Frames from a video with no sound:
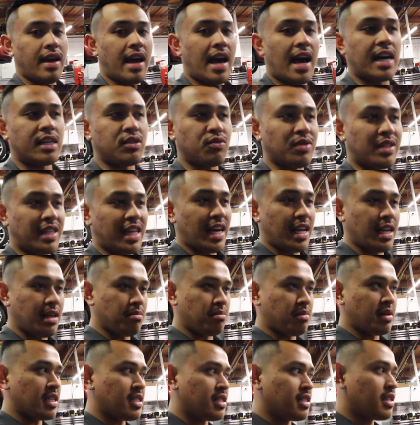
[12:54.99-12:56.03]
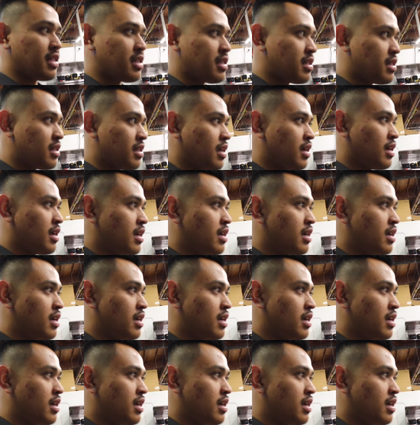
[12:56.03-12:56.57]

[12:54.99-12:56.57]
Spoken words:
as with any business,